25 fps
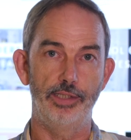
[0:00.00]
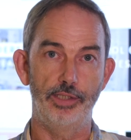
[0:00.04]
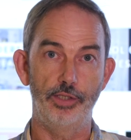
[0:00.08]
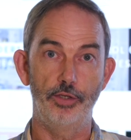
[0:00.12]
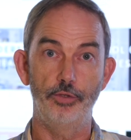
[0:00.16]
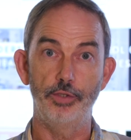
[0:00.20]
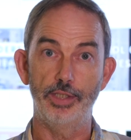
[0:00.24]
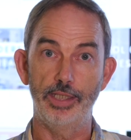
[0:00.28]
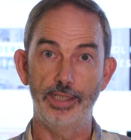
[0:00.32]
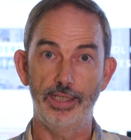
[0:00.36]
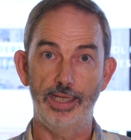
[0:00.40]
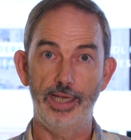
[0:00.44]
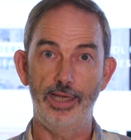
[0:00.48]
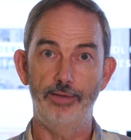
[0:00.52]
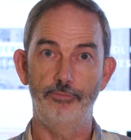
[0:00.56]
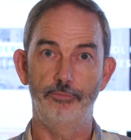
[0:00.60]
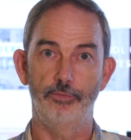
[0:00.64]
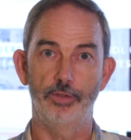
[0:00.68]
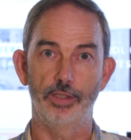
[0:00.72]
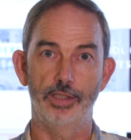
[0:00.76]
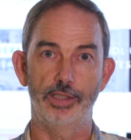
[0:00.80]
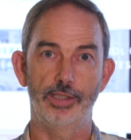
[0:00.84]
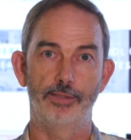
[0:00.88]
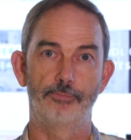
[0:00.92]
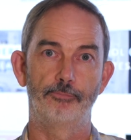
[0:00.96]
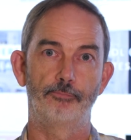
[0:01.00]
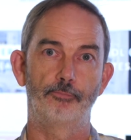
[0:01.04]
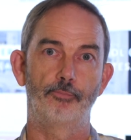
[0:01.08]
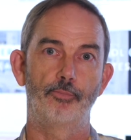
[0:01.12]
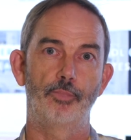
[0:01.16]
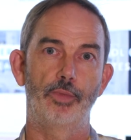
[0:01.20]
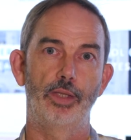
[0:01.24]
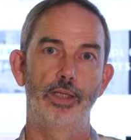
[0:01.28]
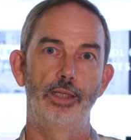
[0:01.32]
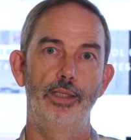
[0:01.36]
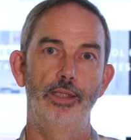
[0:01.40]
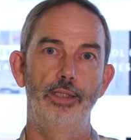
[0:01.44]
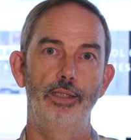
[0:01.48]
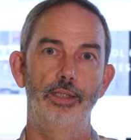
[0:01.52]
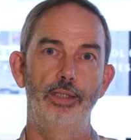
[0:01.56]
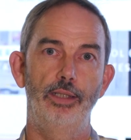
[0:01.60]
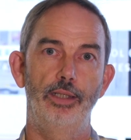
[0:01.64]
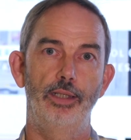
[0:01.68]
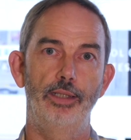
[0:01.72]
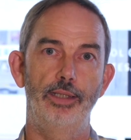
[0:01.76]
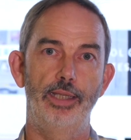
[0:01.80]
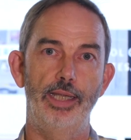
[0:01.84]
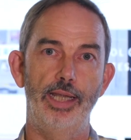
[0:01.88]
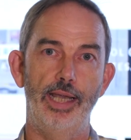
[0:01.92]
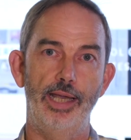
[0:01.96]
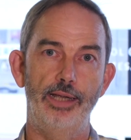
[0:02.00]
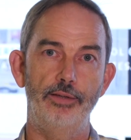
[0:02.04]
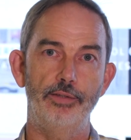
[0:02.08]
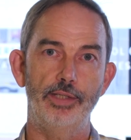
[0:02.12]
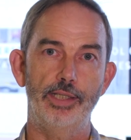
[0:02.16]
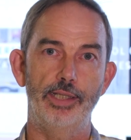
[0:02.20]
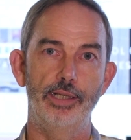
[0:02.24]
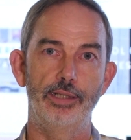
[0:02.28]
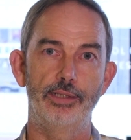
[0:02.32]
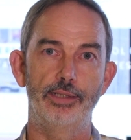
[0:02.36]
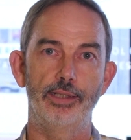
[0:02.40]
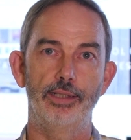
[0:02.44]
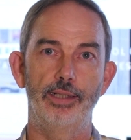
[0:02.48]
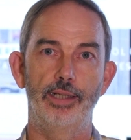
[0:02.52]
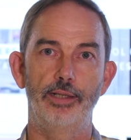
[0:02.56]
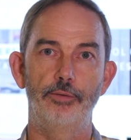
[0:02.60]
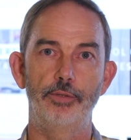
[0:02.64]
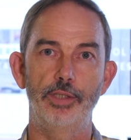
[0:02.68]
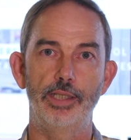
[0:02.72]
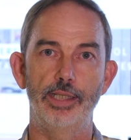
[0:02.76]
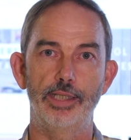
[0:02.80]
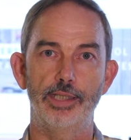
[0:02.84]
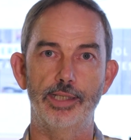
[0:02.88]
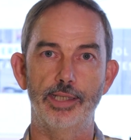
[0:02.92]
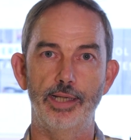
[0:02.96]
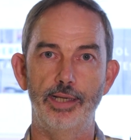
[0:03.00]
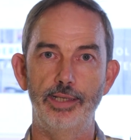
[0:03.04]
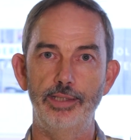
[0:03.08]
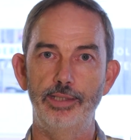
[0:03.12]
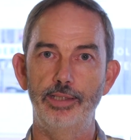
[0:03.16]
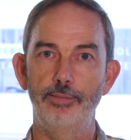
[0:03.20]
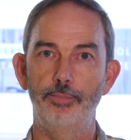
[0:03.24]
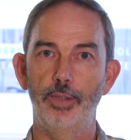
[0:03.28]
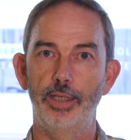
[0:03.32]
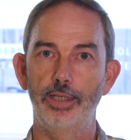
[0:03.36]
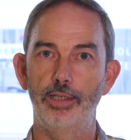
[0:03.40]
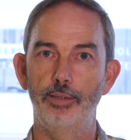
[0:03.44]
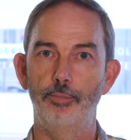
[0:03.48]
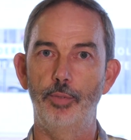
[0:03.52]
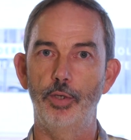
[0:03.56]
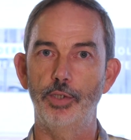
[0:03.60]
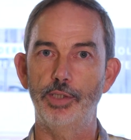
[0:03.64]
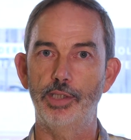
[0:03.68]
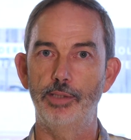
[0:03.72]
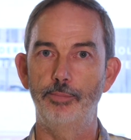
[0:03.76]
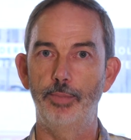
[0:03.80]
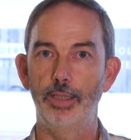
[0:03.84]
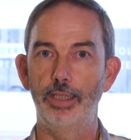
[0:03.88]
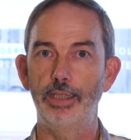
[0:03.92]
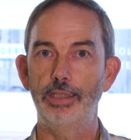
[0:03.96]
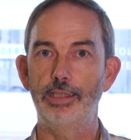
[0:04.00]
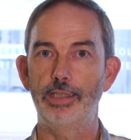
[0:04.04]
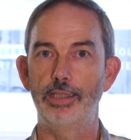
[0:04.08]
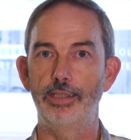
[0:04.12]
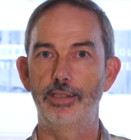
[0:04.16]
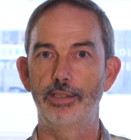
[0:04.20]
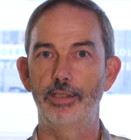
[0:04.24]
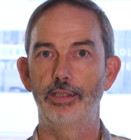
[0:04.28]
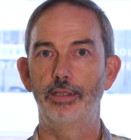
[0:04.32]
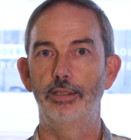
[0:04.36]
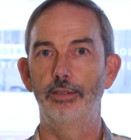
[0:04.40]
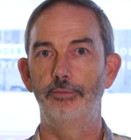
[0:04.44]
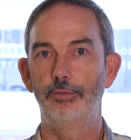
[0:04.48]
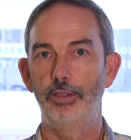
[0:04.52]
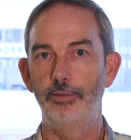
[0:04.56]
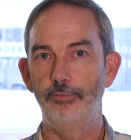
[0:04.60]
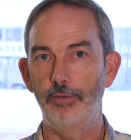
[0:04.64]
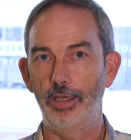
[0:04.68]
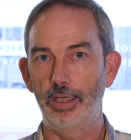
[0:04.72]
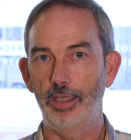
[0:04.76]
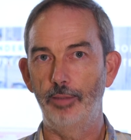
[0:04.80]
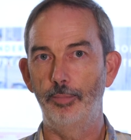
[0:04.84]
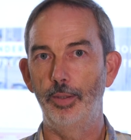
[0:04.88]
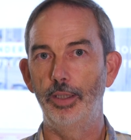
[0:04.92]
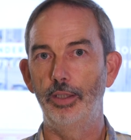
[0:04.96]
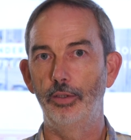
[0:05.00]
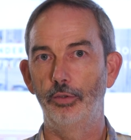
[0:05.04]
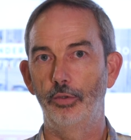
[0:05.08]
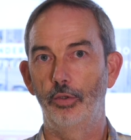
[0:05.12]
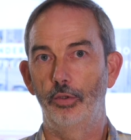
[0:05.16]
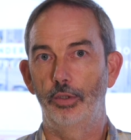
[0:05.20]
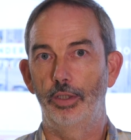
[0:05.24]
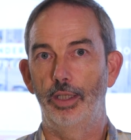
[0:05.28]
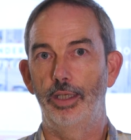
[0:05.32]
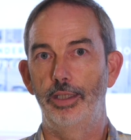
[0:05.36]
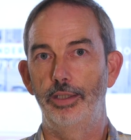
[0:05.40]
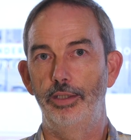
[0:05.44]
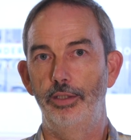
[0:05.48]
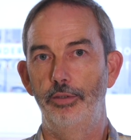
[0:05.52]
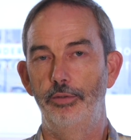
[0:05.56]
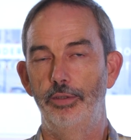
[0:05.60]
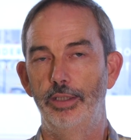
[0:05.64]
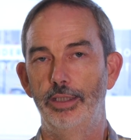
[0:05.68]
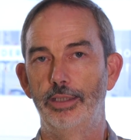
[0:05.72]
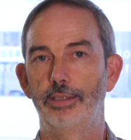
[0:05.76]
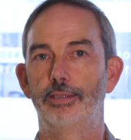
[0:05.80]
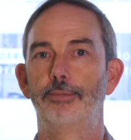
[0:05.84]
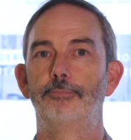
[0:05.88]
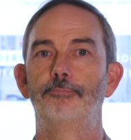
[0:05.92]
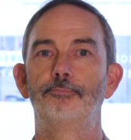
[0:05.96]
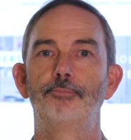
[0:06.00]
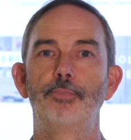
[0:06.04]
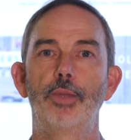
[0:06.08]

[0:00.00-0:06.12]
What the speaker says: using Canvas. At the outset, I was excited by the possibilities of developing an online unit.